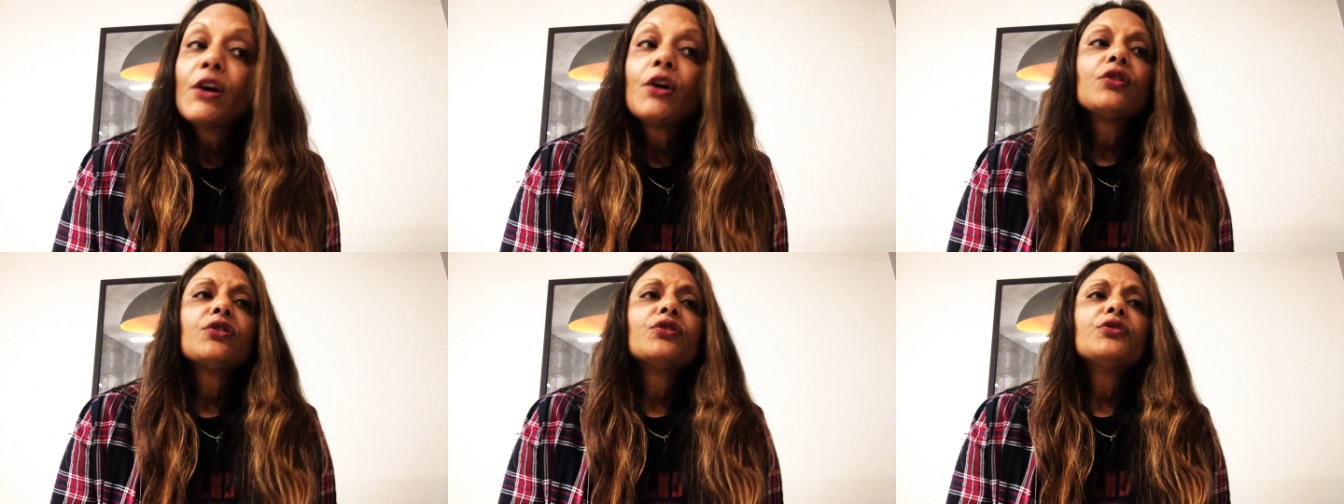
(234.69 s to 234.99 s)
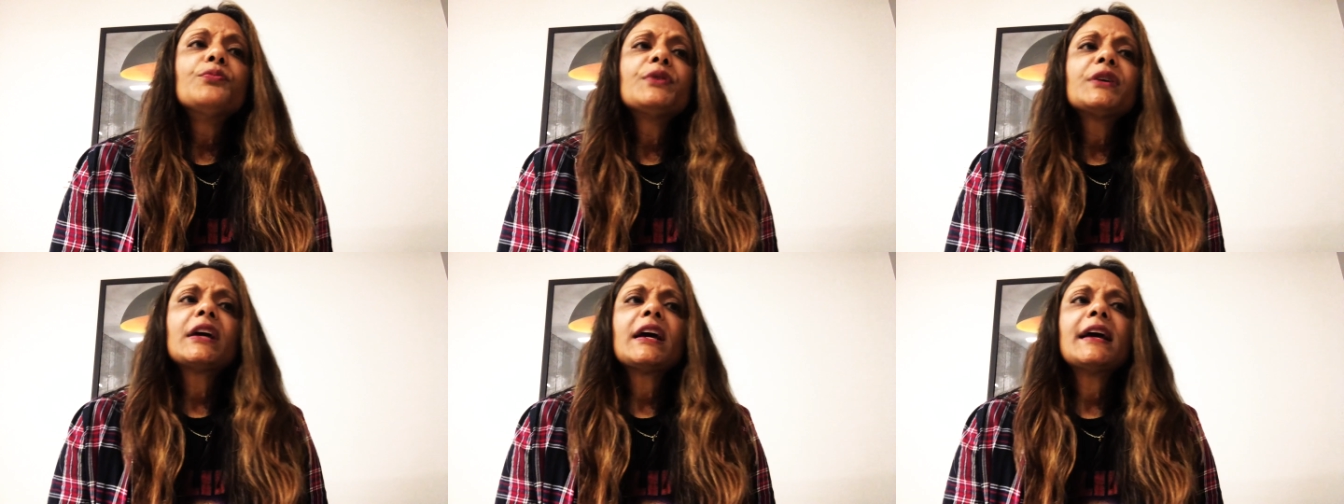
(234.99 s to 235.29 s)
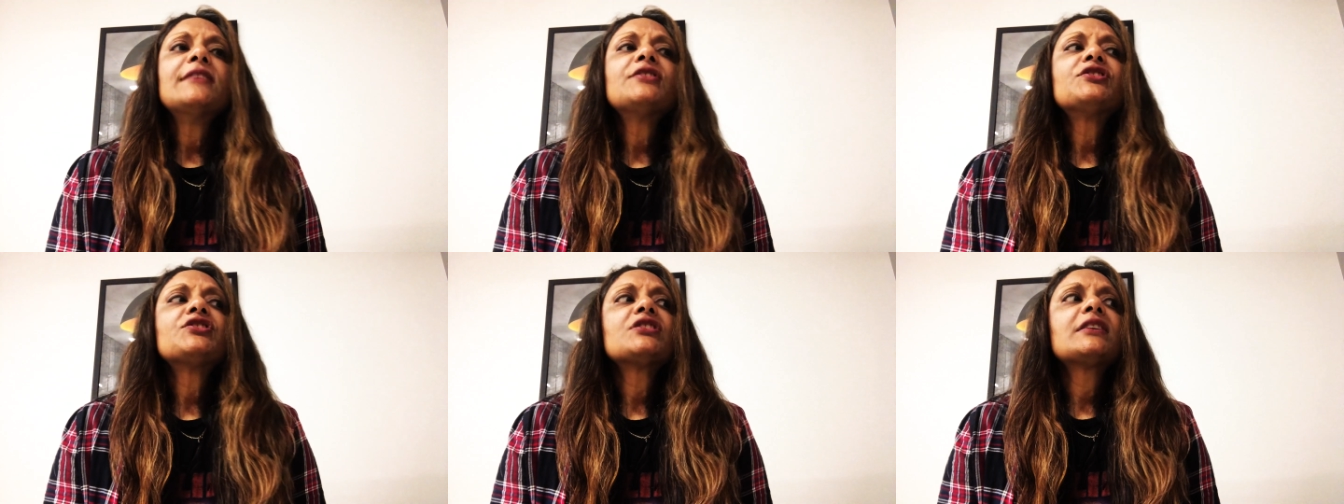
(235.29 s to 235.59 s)

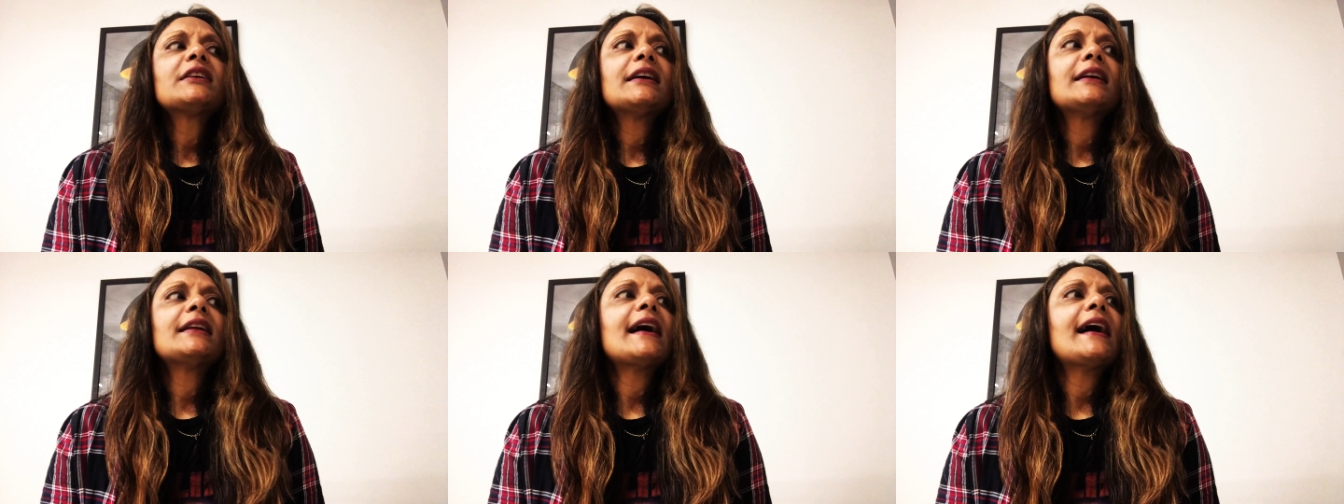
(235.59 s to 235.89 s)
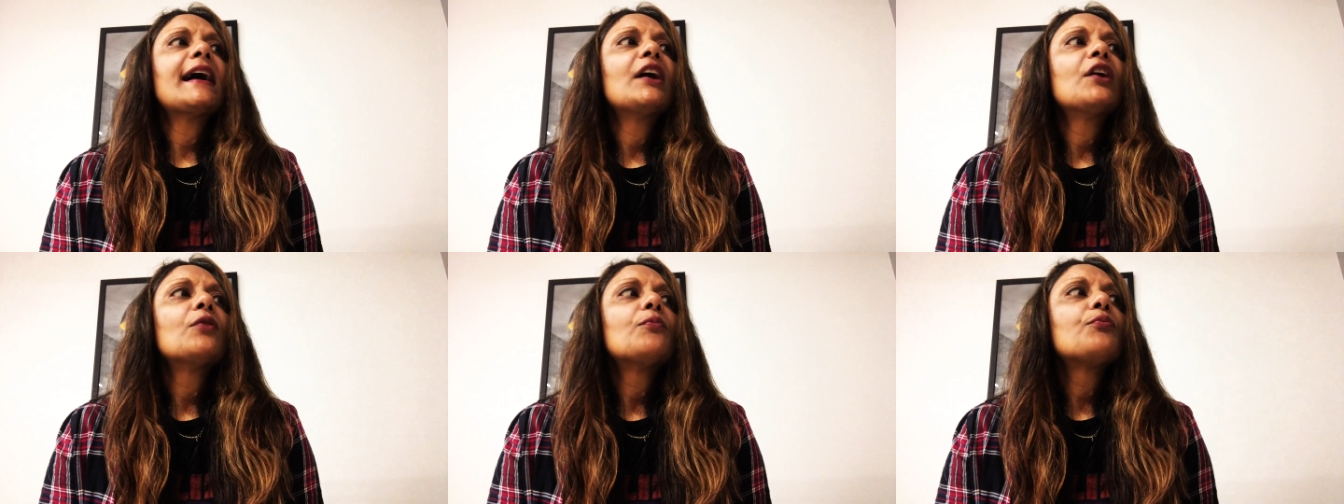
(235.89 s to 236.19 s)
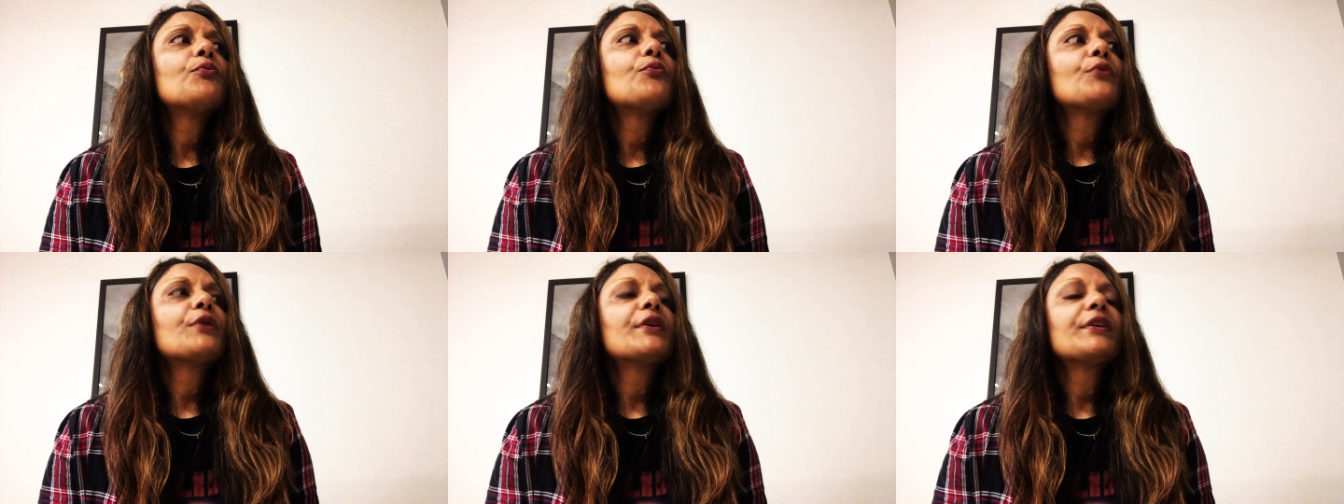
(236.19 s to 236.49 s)
Lubrication can help
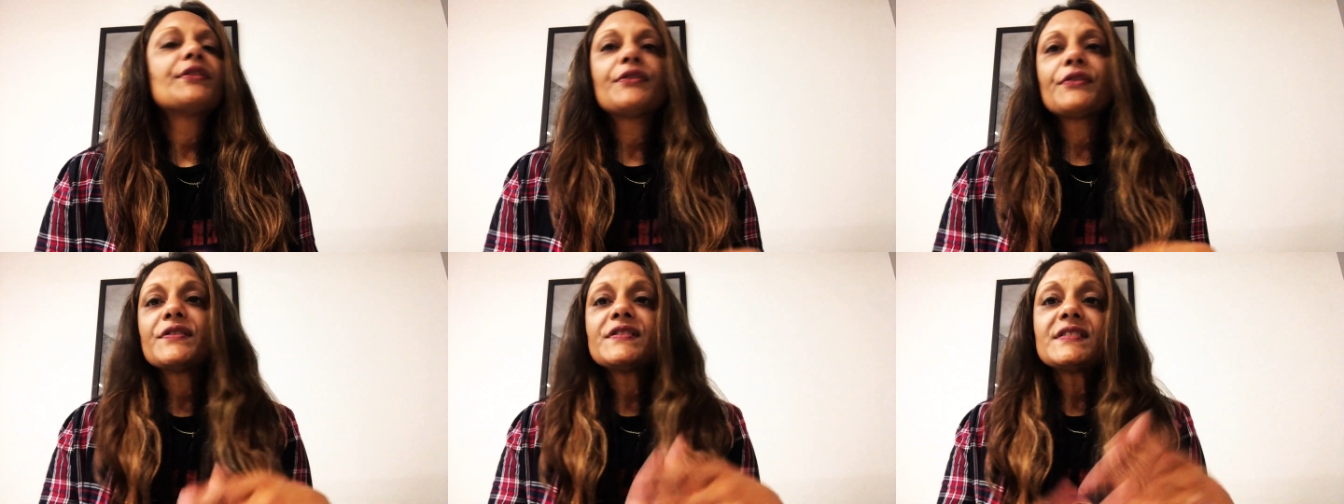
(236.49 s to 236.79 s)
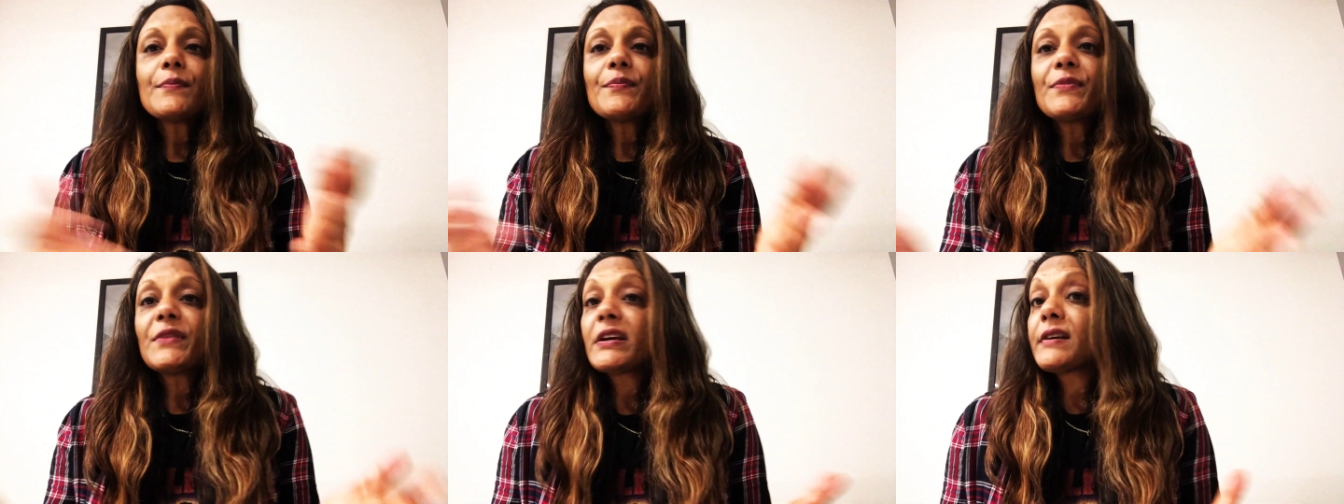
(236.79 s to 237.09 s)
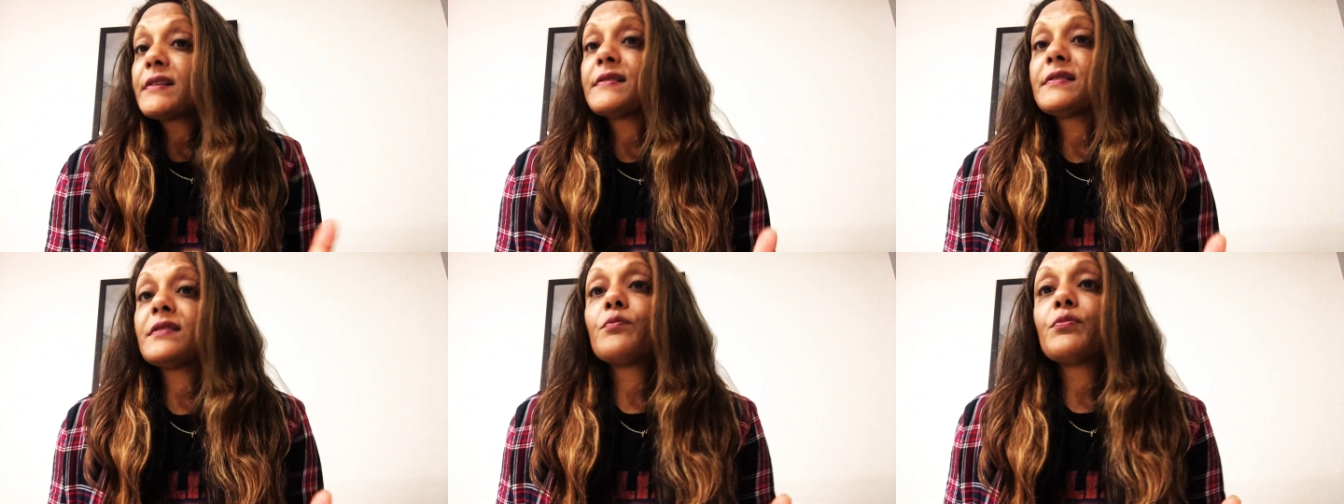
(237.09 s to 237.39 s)
with something
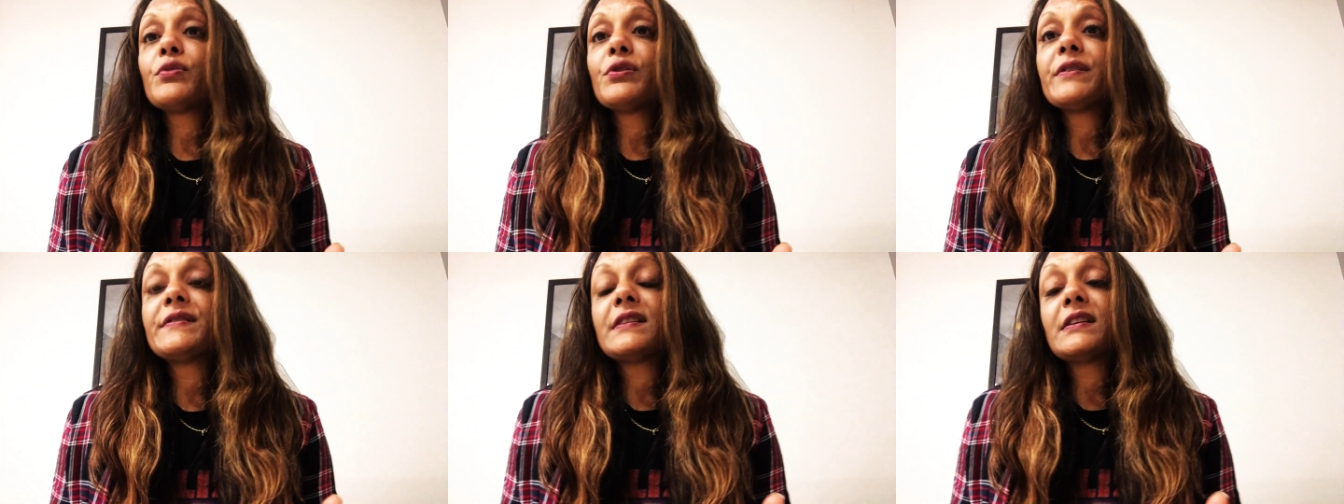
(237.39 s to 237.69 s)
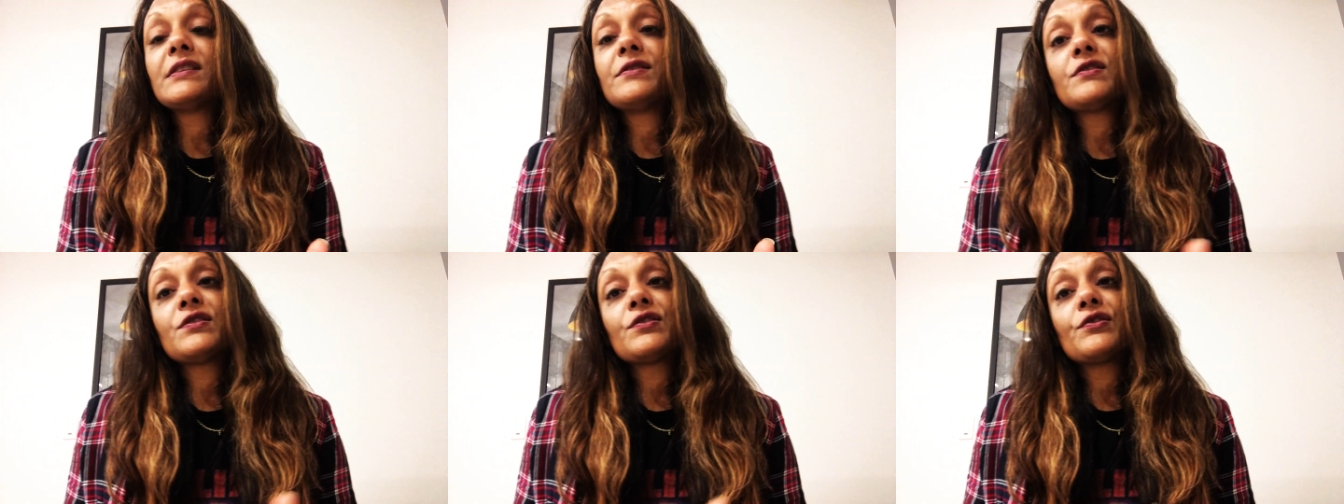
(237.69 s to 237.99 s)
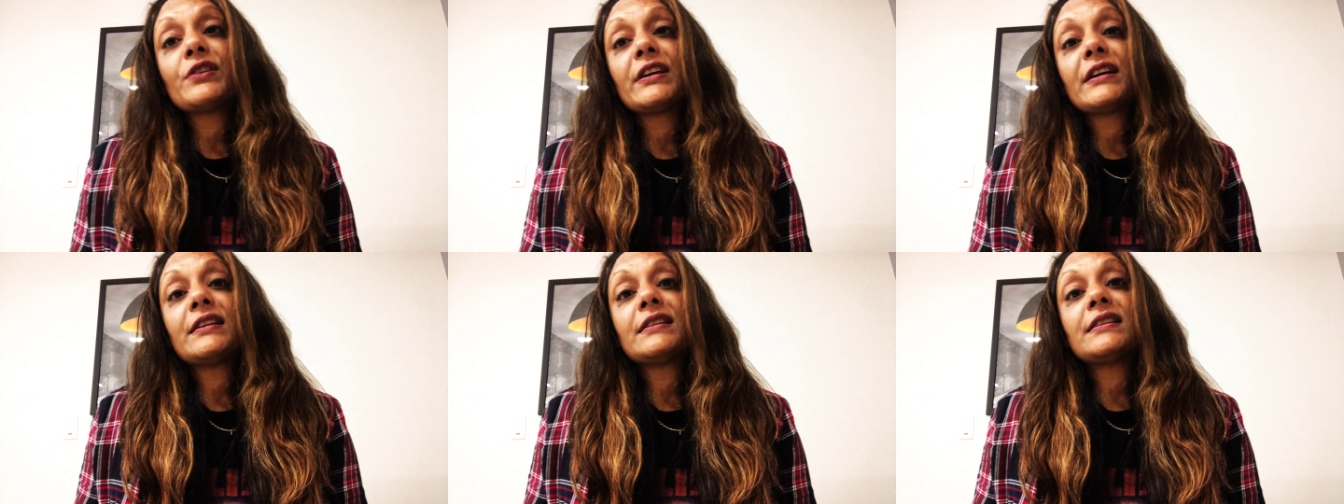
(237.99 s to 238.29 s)
as simple as
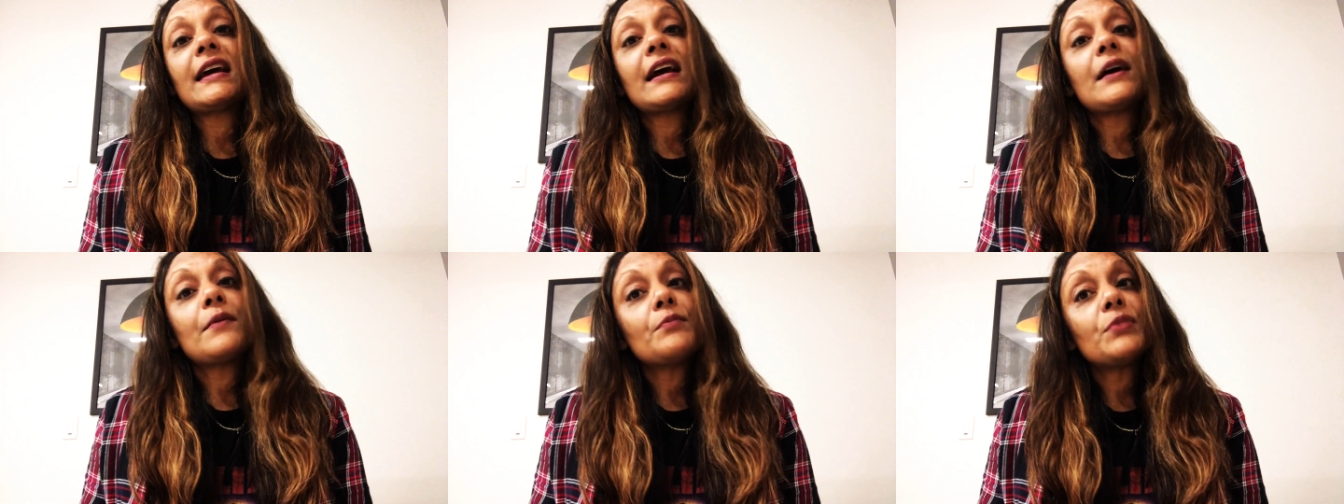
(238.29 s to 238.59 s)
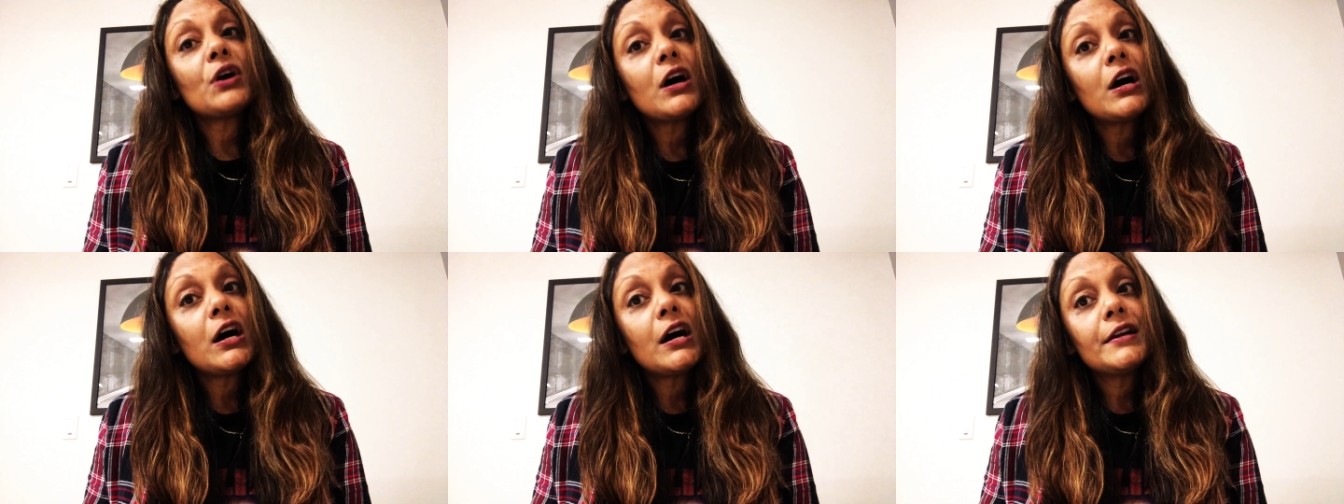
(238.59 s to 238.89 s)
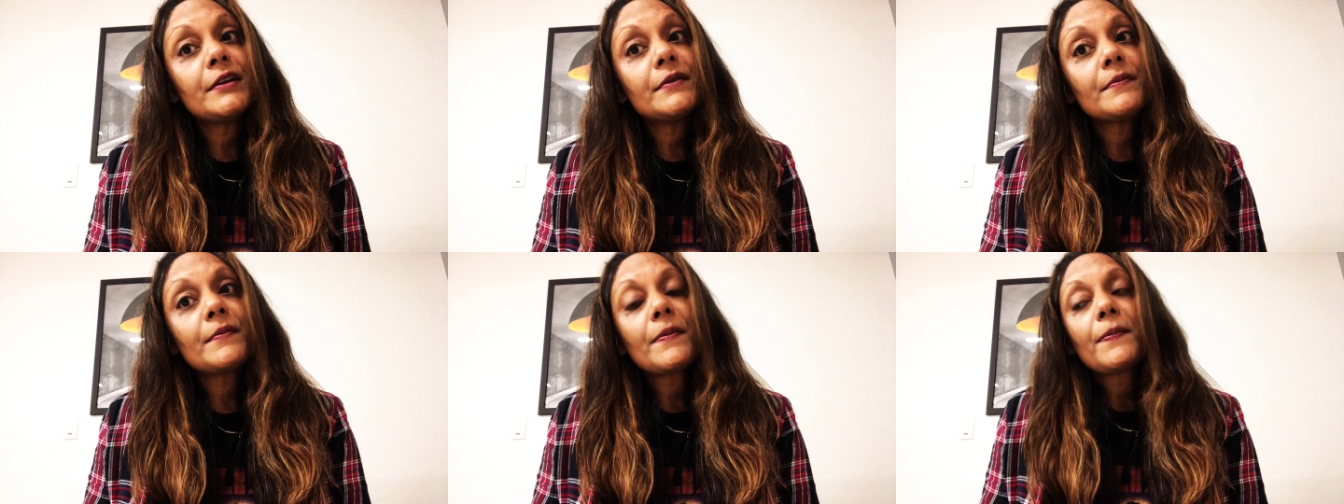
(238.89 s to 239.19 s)
inserting a
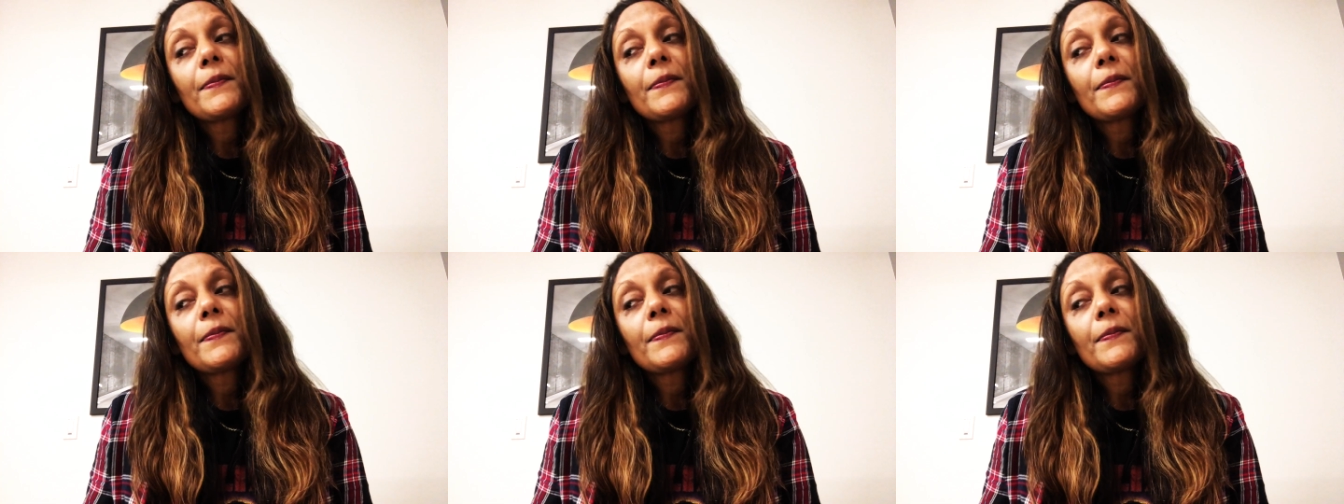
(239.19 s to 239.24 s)
tampon.